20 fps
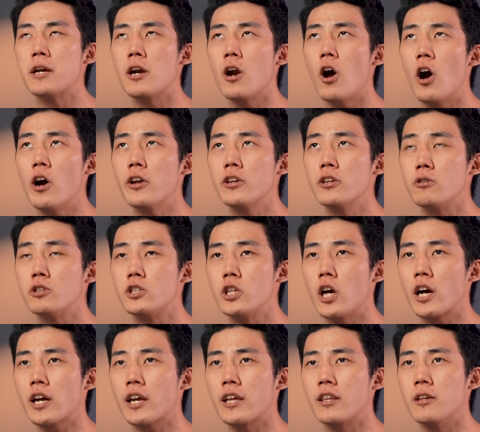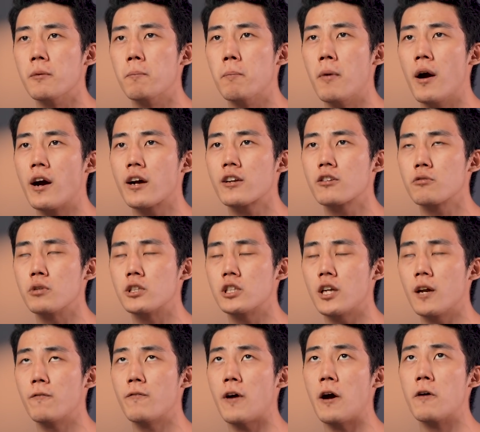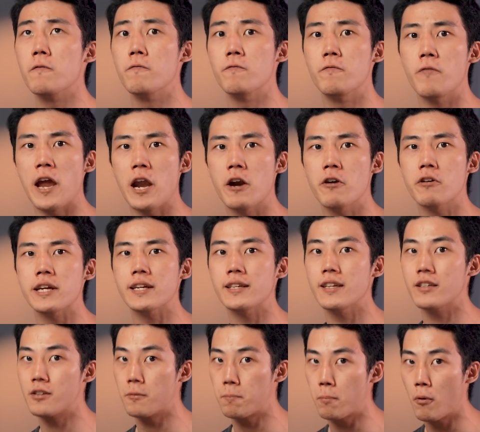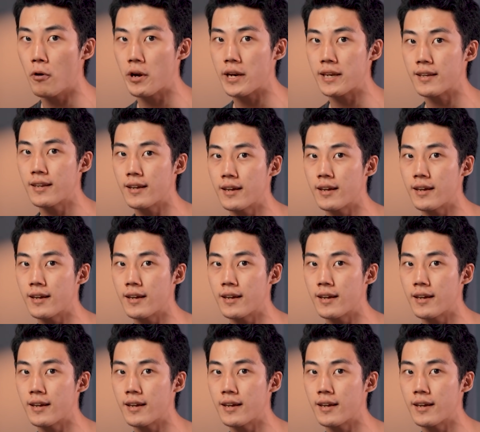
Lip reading: audio jack in the box, which I found very disappointing.